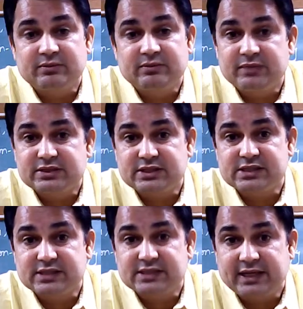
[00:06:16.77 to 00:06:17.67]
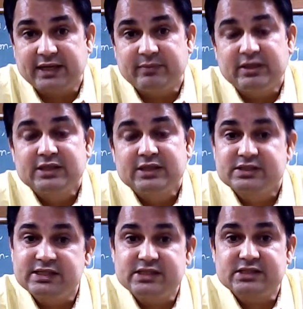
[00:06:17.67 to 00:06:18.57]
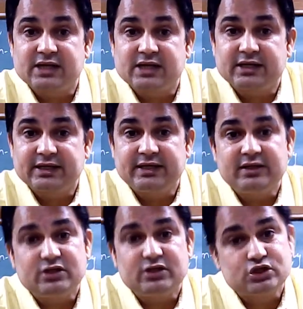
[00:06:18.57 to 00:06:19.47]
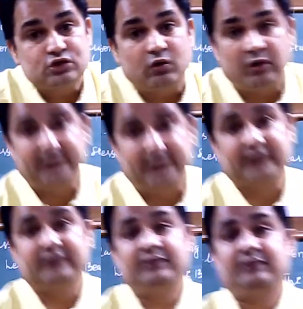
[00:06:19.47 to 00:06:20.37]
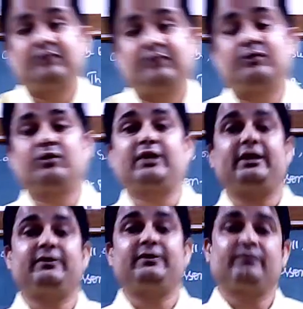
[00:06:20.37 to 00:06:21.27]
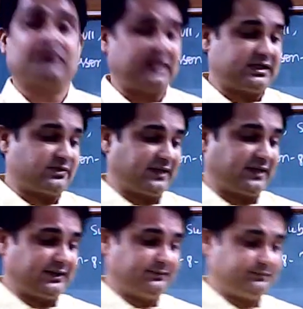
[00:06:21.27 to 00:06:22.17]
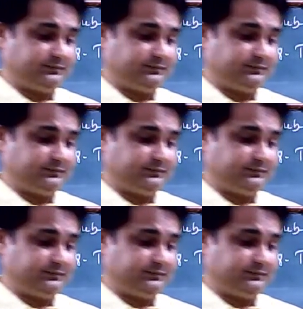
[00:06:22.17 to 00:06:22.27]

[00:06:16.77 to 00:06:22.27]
mistress came, she started scolding. Okay, that's why.